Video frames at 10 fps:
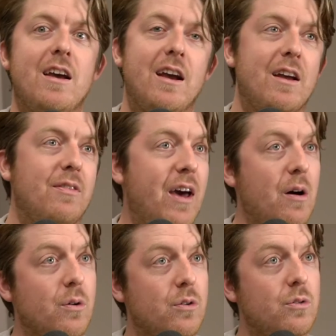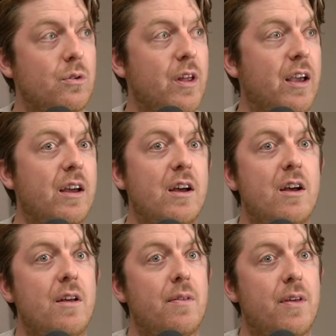and that whole crew, like
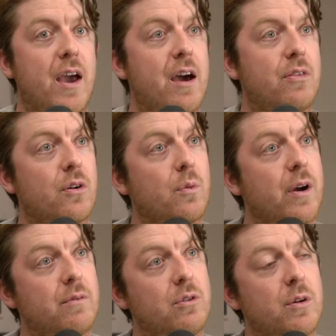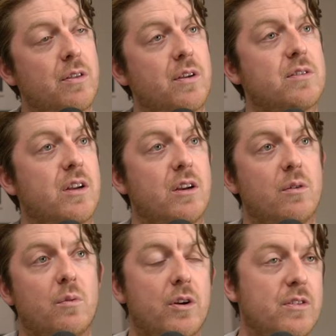they had their way of doing things that I
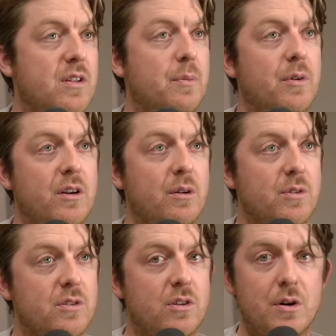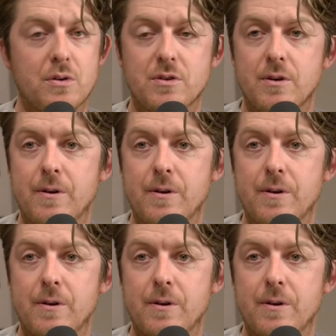didn't want to step on anyone's toes.